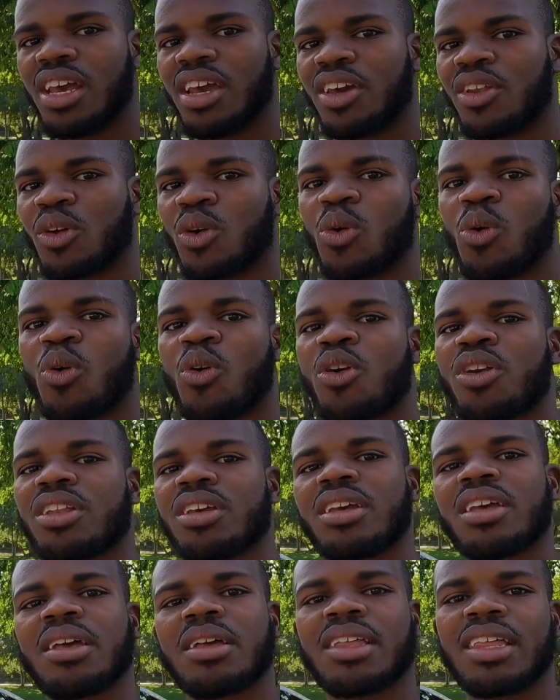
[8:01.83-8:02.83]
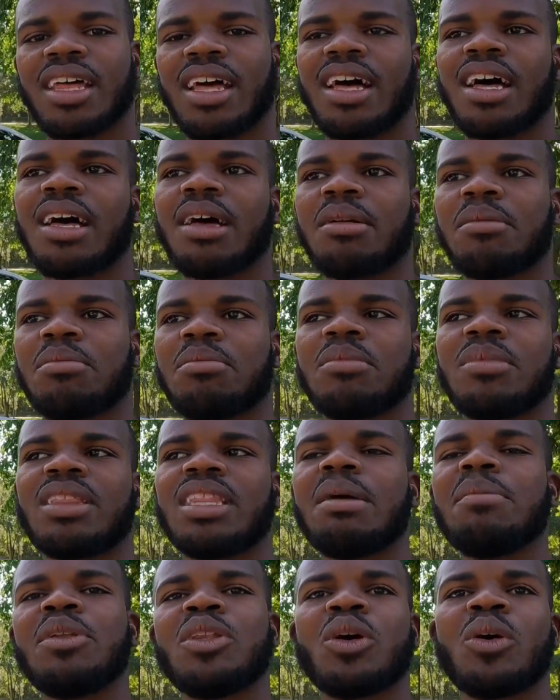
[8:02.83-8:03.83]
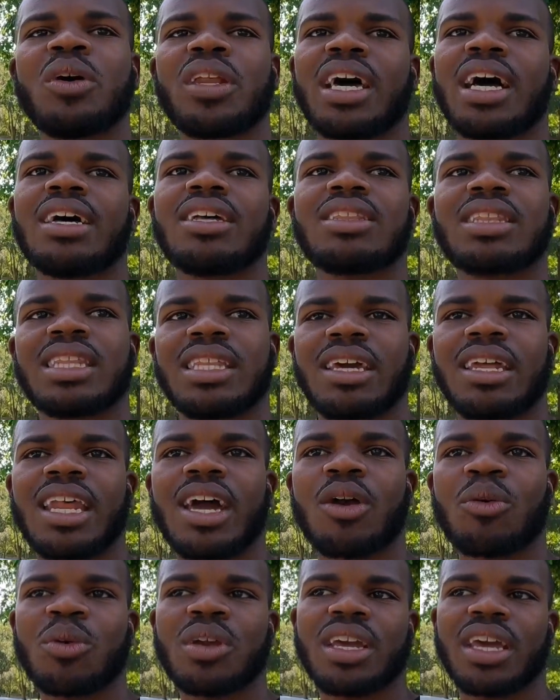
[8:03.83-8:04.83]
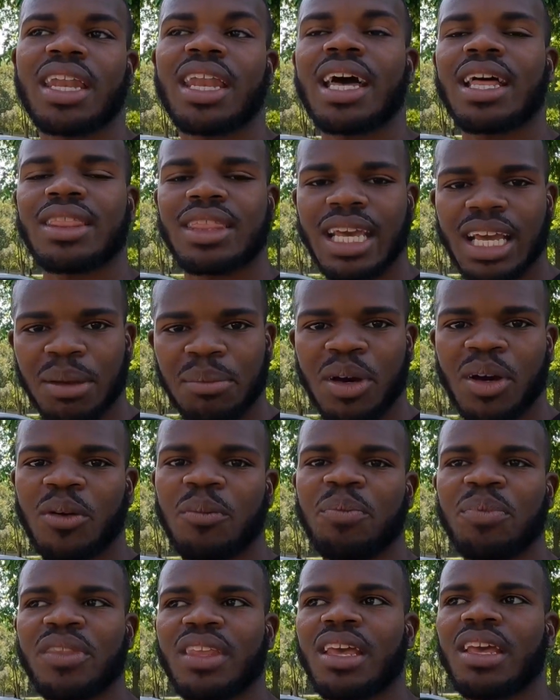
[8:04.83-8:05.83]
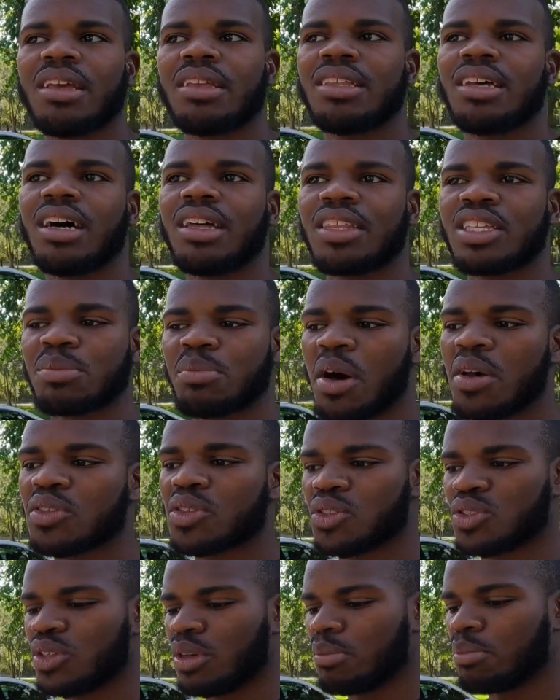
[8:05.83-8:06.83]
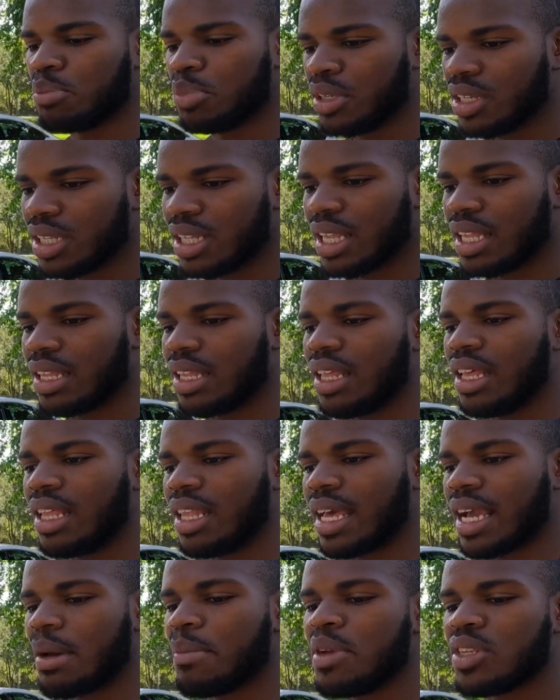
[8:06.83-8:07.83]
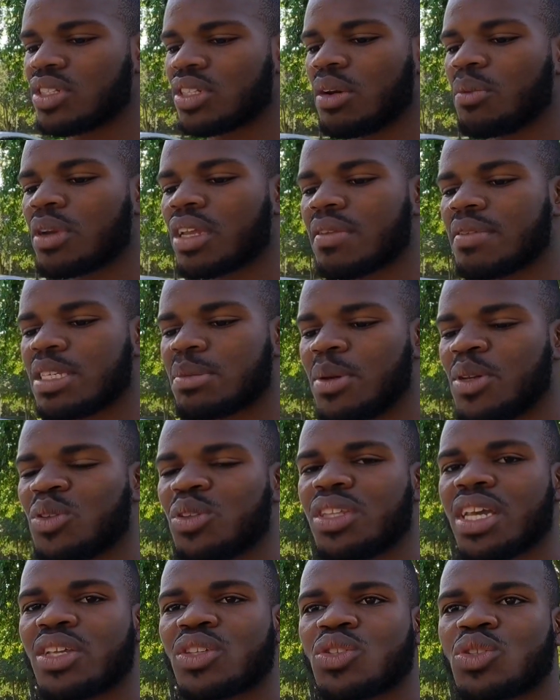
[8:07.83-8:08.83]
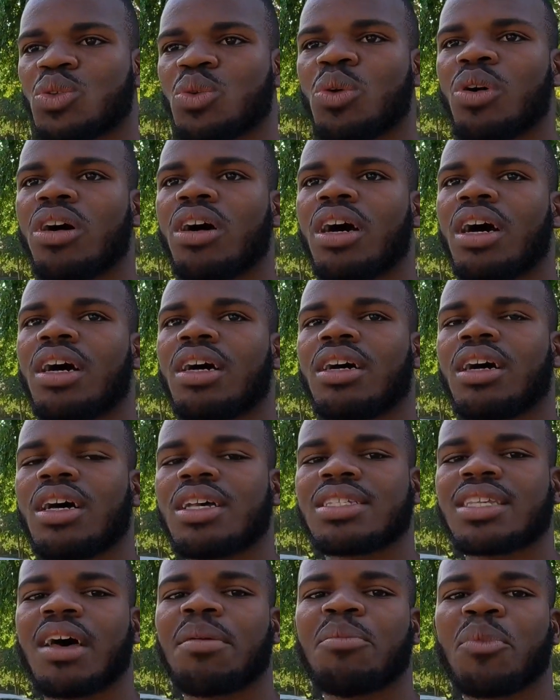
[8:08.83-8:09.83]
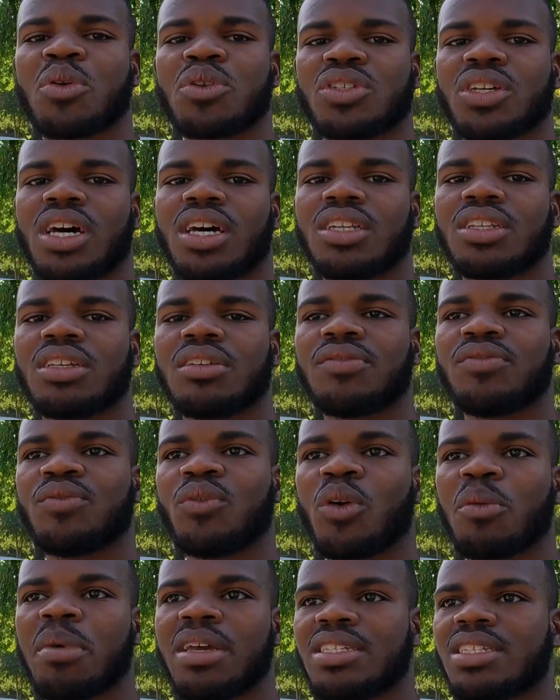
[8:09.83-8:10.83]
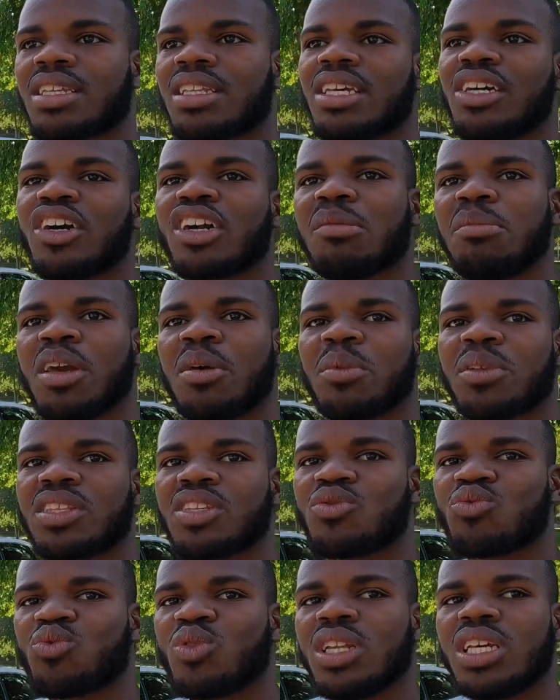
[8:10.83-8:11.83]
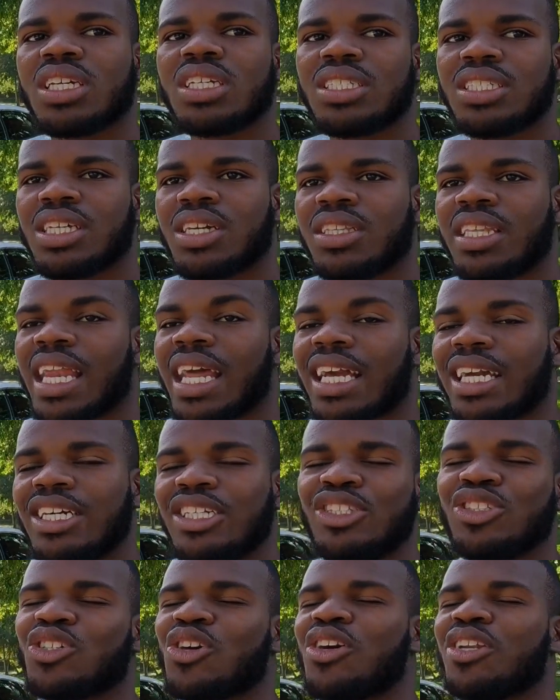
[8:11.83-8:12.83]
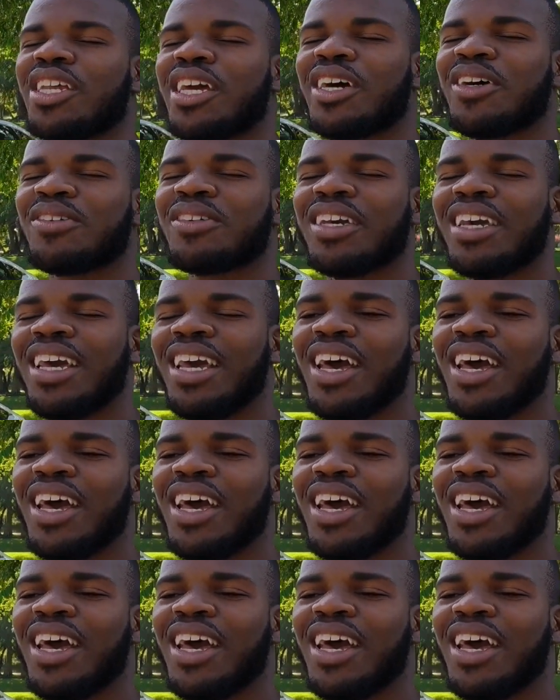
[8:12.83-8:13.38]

an Accord, let me know, and I'll think about the sponsorship. But like I mentioned, I want to give a special thanks to South Motors Honda for basically hooking me up with this really good deal that I couldn't turn down.